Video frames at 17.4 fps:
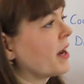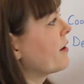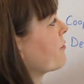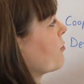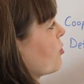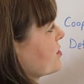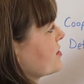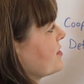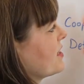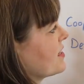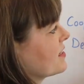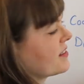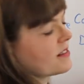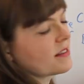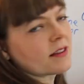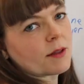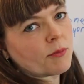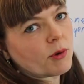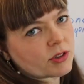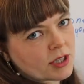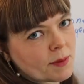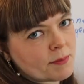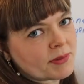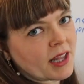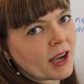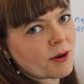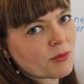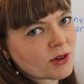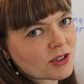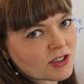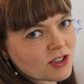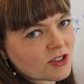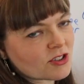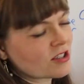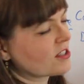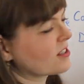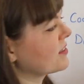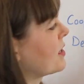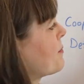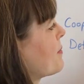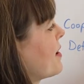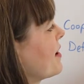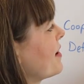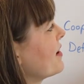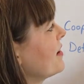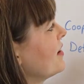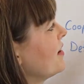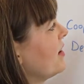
And of course, this, the multiplayer prisoner's dilemma,